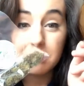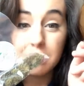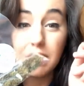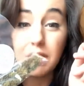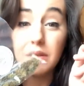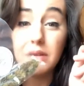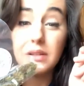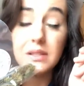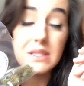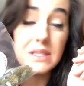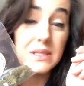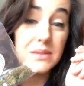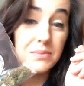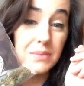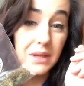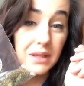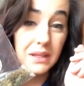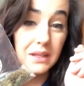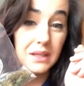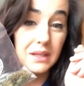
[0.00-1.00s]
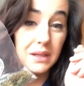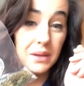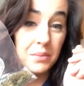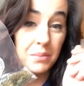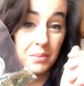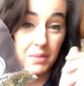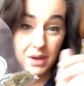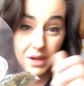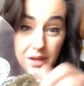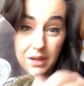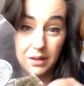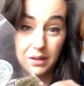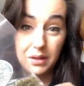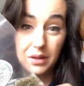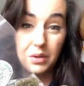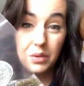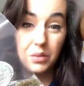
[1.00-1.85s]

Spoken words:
You can smell it a mile